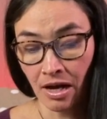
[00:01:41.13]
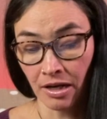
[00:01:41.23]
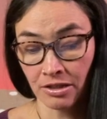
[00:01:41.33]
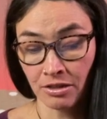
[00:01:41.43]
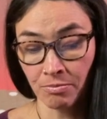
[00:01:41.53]
A
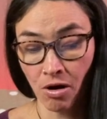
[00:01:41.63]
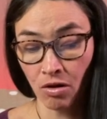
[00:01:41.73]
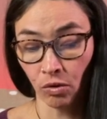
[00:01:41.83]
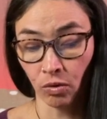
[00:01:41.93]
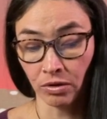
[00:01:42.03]

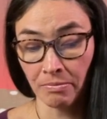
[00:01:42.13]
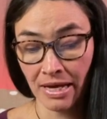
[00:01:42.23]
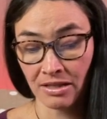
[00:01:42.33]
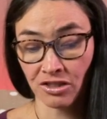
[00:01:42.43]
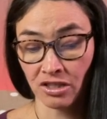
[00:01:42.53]
small old
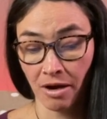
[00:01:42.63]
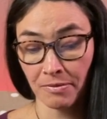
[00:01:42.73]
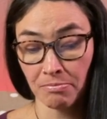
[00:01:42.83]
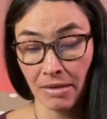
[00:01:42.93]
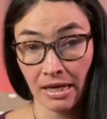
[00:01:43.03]
man
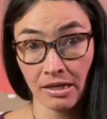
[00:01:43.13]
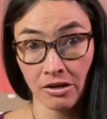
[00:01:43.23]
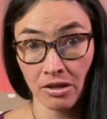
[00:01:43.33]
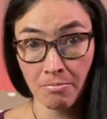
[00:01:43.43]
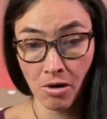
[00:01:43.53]
stopped Ming near
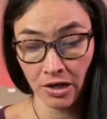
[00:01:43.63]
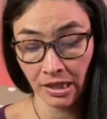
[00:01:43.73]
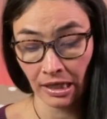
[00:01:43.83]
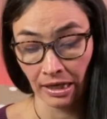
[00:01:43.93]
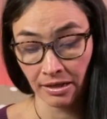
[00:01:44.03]
the
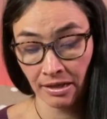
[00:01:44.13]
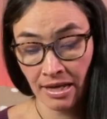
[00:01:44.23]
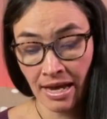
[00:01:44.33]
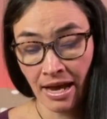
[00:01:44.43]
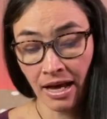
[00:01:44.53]
market.
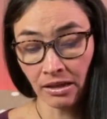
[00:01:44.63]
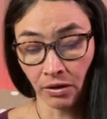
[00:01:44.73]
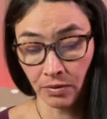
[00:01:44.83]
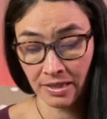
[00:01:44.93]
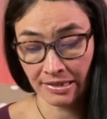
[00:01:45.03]

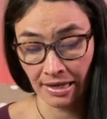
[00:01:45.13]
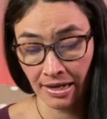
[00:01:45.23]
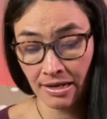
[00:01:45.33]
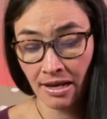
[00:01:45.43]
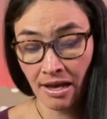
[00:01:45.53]
"Hello,
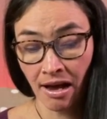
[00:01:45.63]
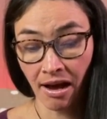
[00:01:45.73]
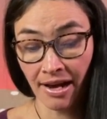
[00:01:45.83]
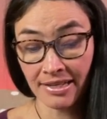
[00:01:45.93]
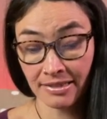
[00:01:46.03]
son.
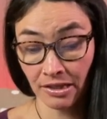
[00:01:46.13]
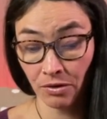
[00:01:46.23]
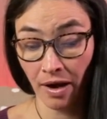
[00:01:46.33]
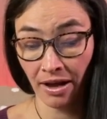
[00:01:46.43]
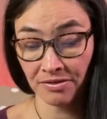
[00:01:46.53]
I see you
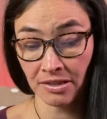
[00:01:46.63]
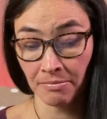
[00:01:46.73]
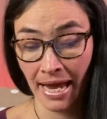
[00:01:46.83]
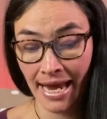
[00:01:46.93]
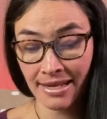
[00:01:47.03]
have
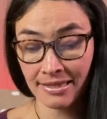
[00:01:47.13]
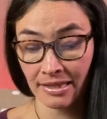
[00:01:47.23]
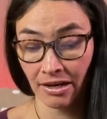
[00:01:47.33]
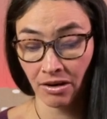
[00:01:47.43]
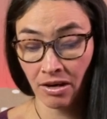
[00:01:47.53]
some eggs
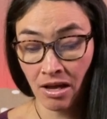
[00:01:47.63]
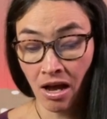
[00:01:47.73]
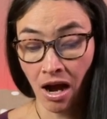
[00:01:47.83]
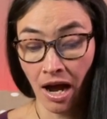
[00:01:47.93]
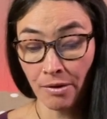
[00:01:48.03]
there.
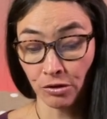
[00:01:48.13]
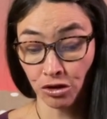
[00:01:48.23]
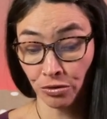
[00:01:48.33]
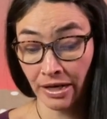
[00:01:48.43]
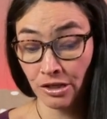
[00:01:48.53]
I will
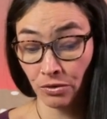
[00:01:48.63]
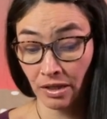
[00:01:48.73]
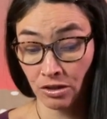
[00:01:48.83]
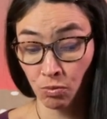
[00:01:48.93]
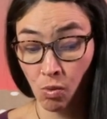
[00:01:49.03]
trade you
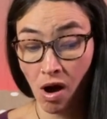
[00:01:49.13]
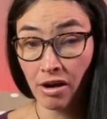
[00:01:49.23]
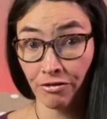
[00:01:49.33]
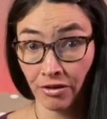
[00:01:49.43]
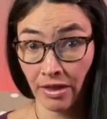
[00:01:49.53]
this wok
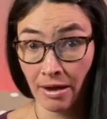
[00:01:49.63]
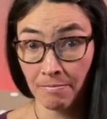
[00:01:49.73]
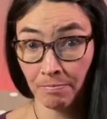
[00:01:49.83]
for them."